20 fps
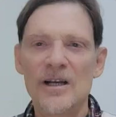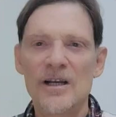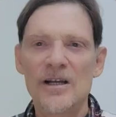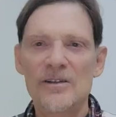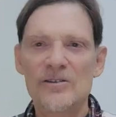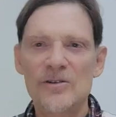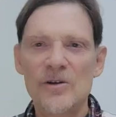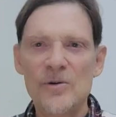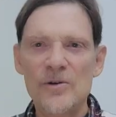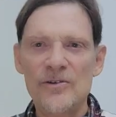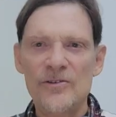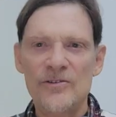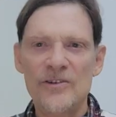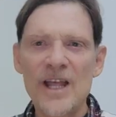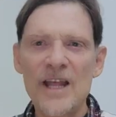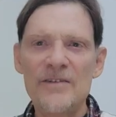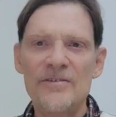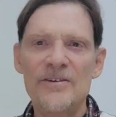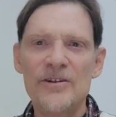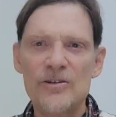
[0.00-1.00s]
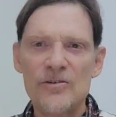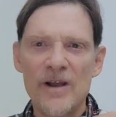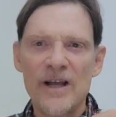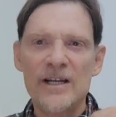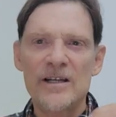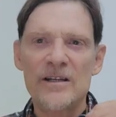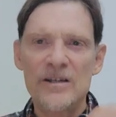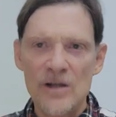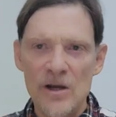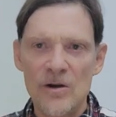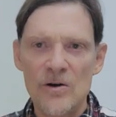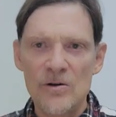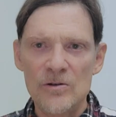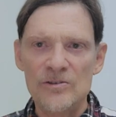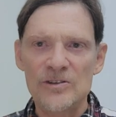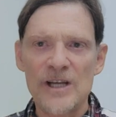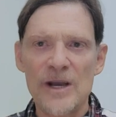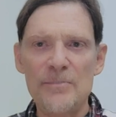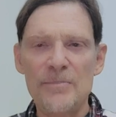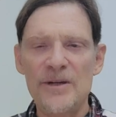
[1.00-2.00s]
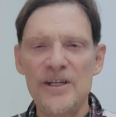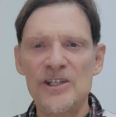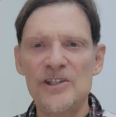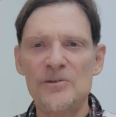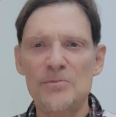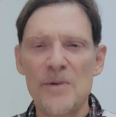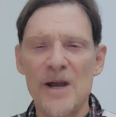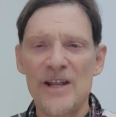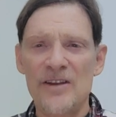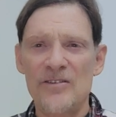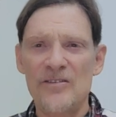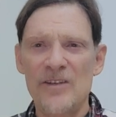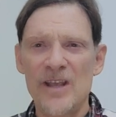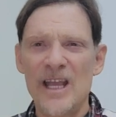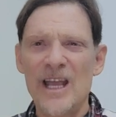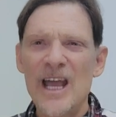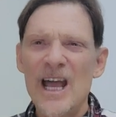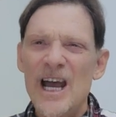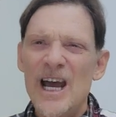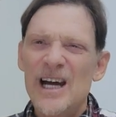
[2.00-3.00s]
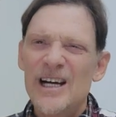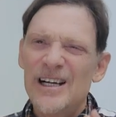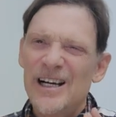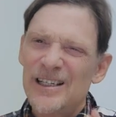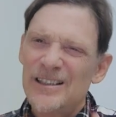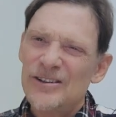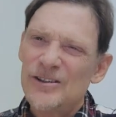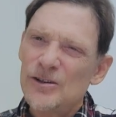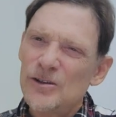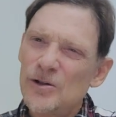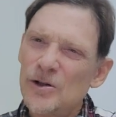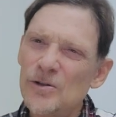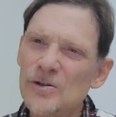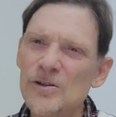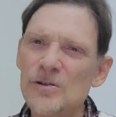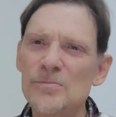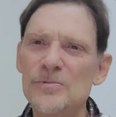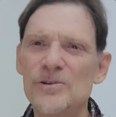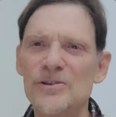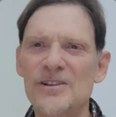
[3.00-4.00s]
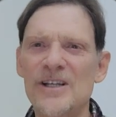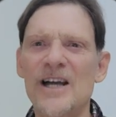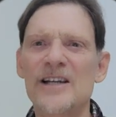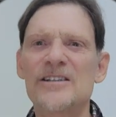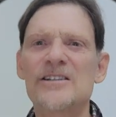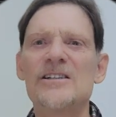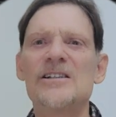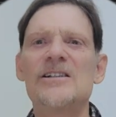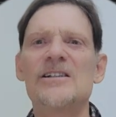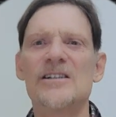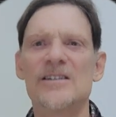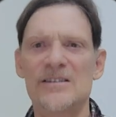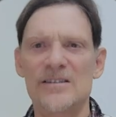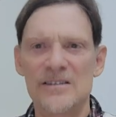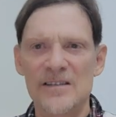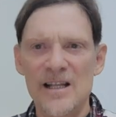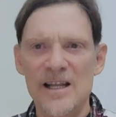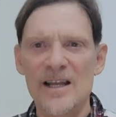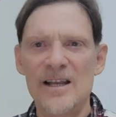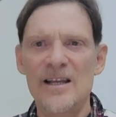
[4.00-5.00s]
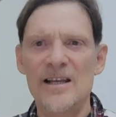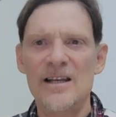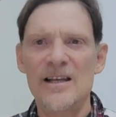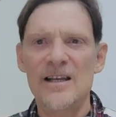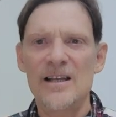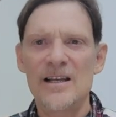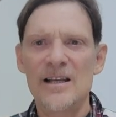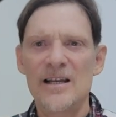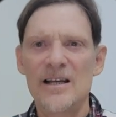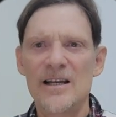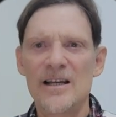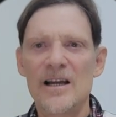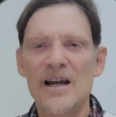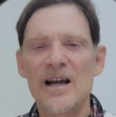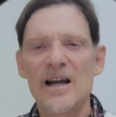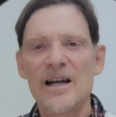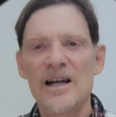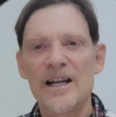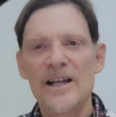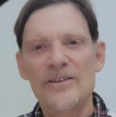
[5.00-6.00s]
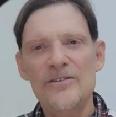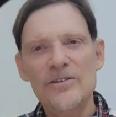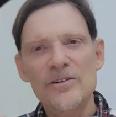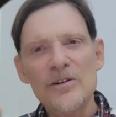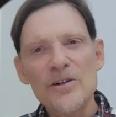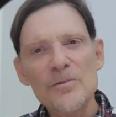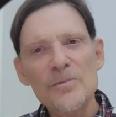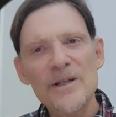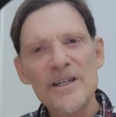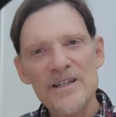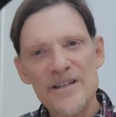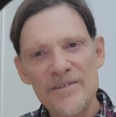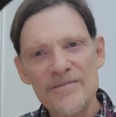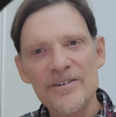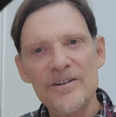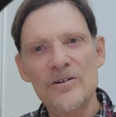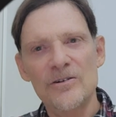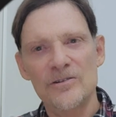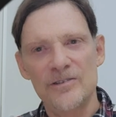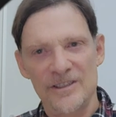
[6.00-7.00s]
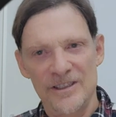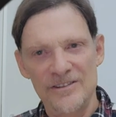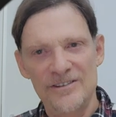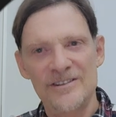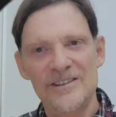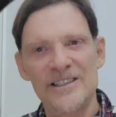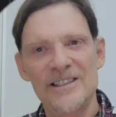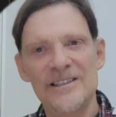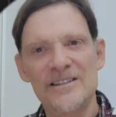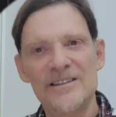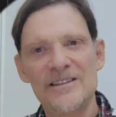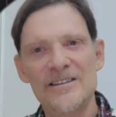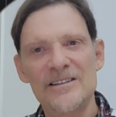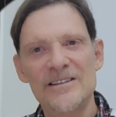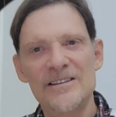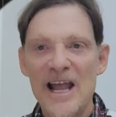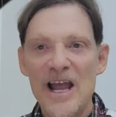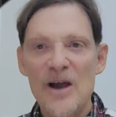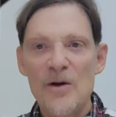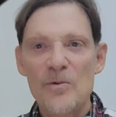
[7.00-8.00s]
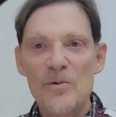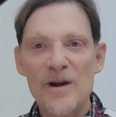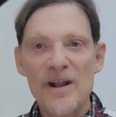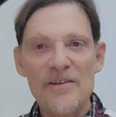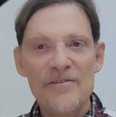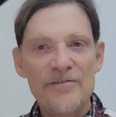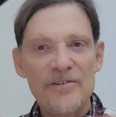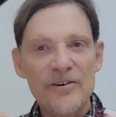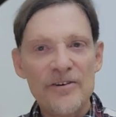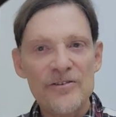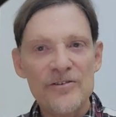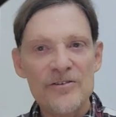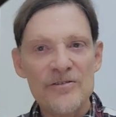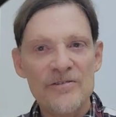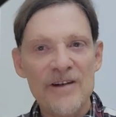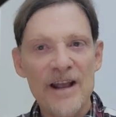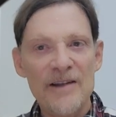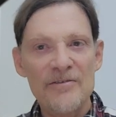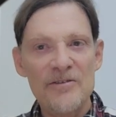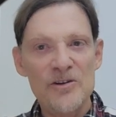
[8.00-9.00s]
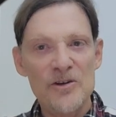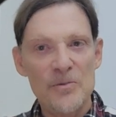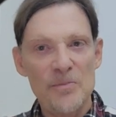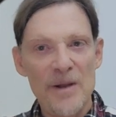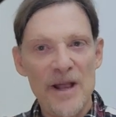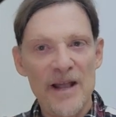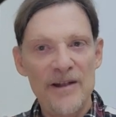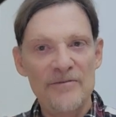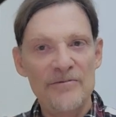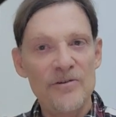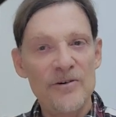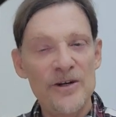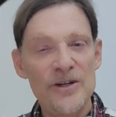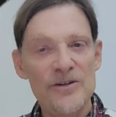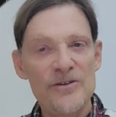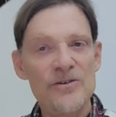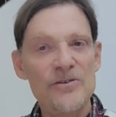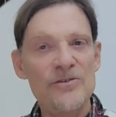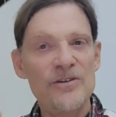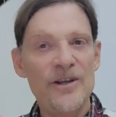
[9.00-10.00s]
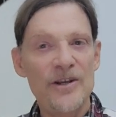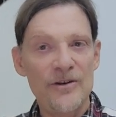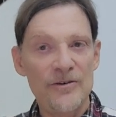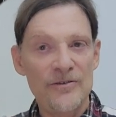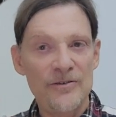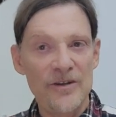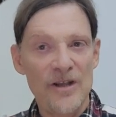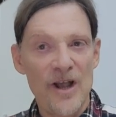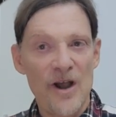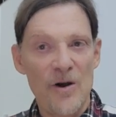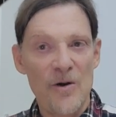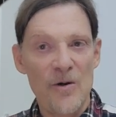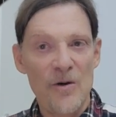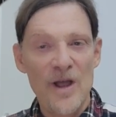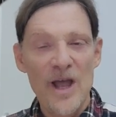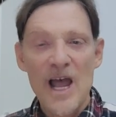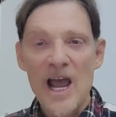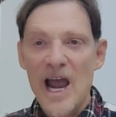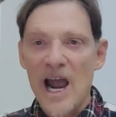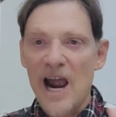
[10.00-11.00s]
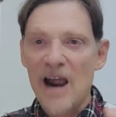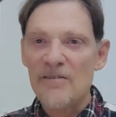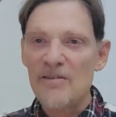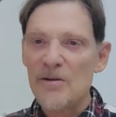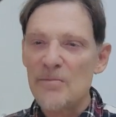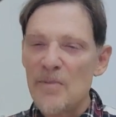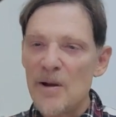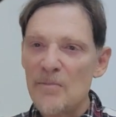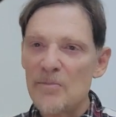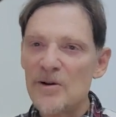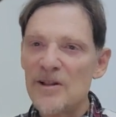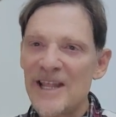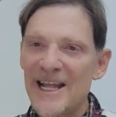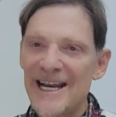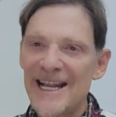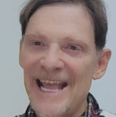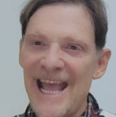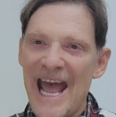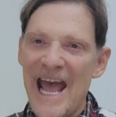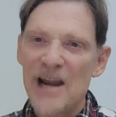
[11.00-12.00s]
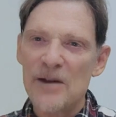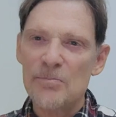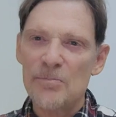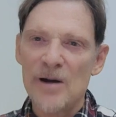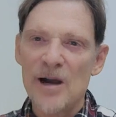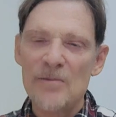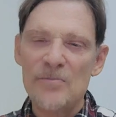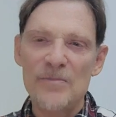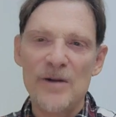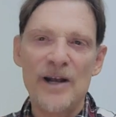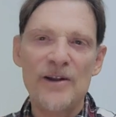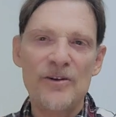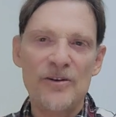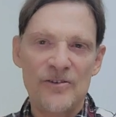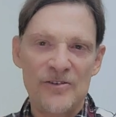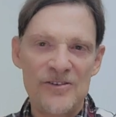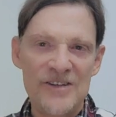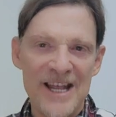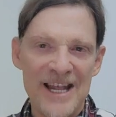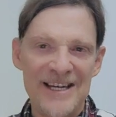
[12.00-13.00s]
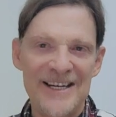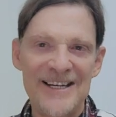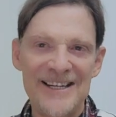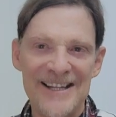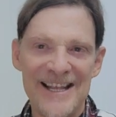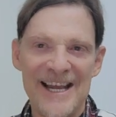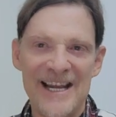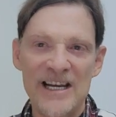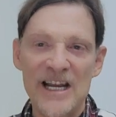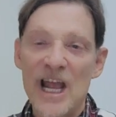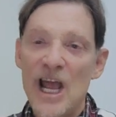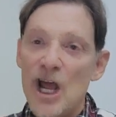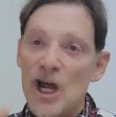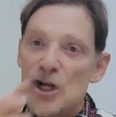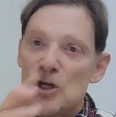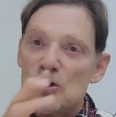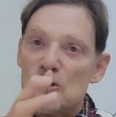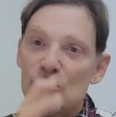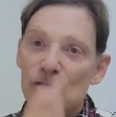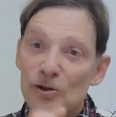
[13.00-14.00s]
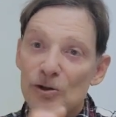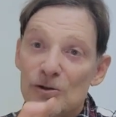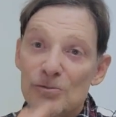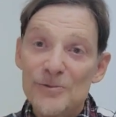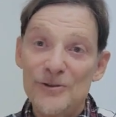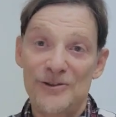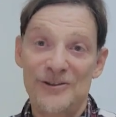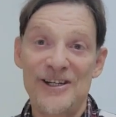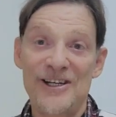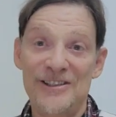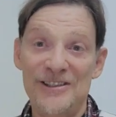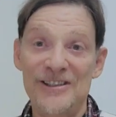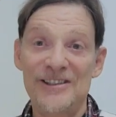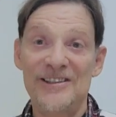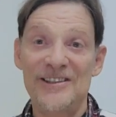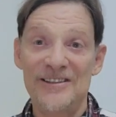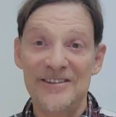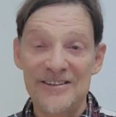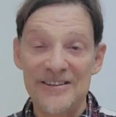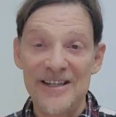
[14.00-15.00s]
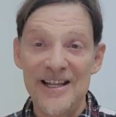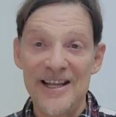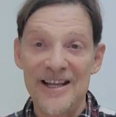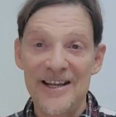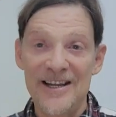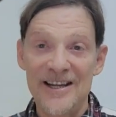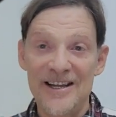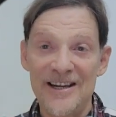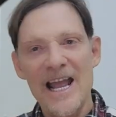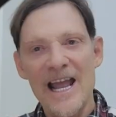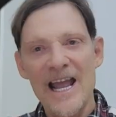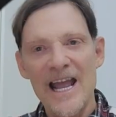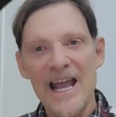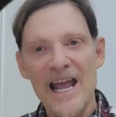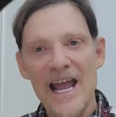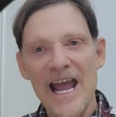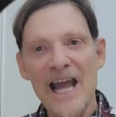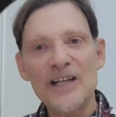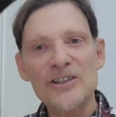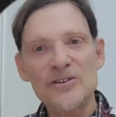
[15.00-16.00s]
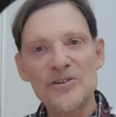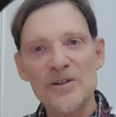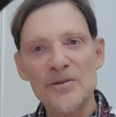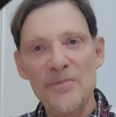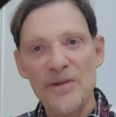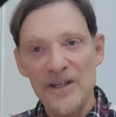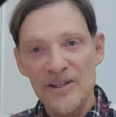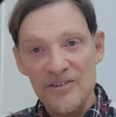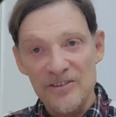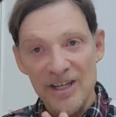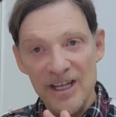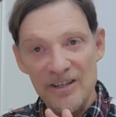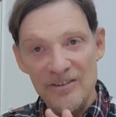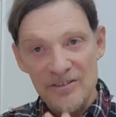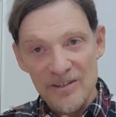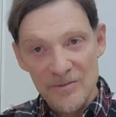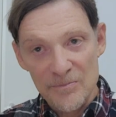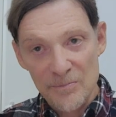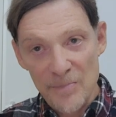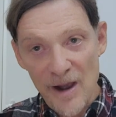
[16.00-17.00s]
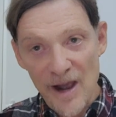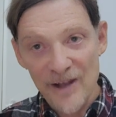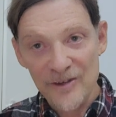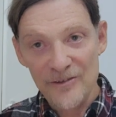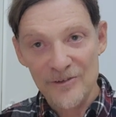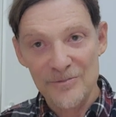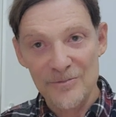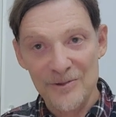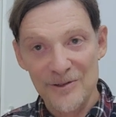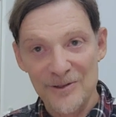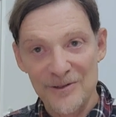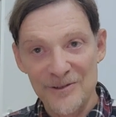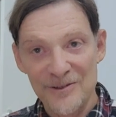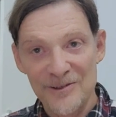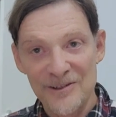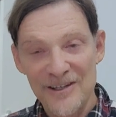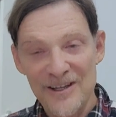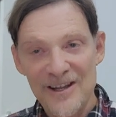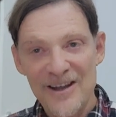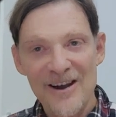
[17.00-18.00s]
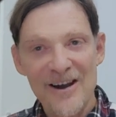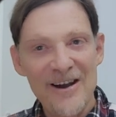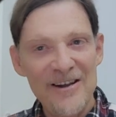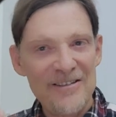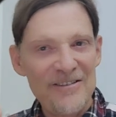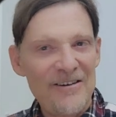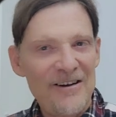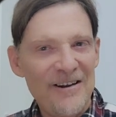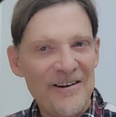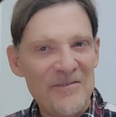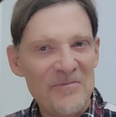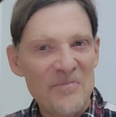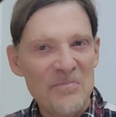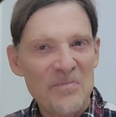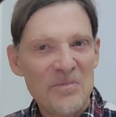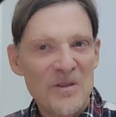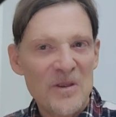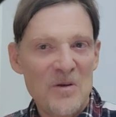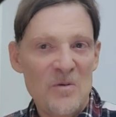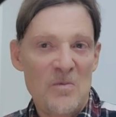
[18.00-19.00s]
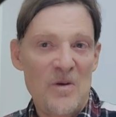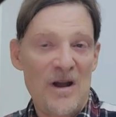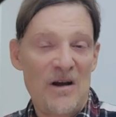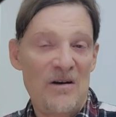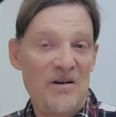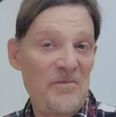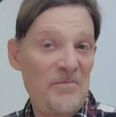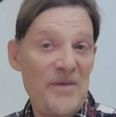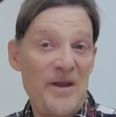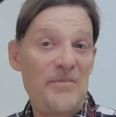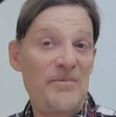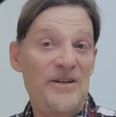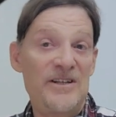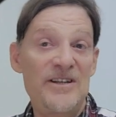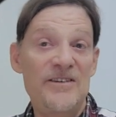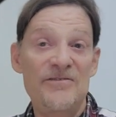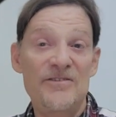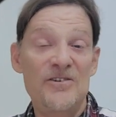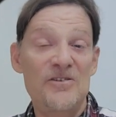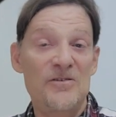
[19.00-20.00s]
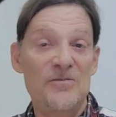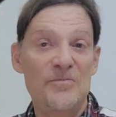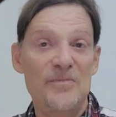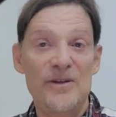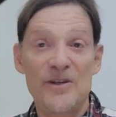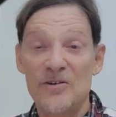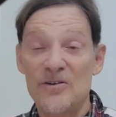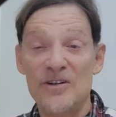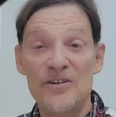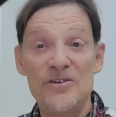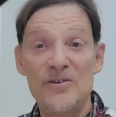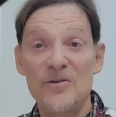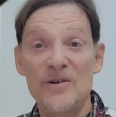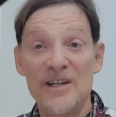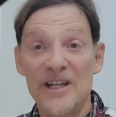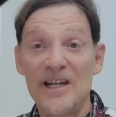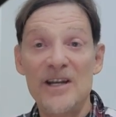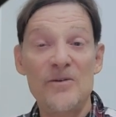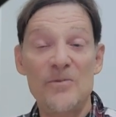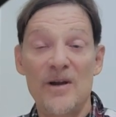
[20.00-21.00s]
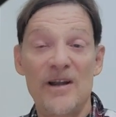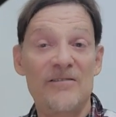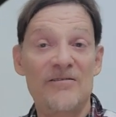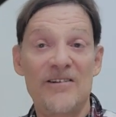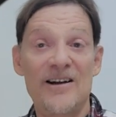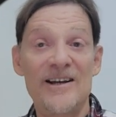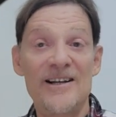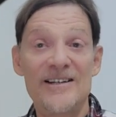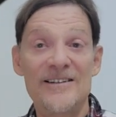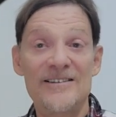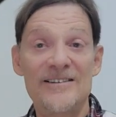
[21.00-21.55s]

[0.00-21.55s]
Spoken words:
So instead of a direct no, Japanese might say, Chotto muskashii desu ne. It's a little bit difficult, isn't it? When I first arrived in Japan 42 years ago, I remember that I had a problem understanding that Chotto muskashii desu ne actually means that's impossible. I thought, well, it may be difficult, but you can do it anyway, right?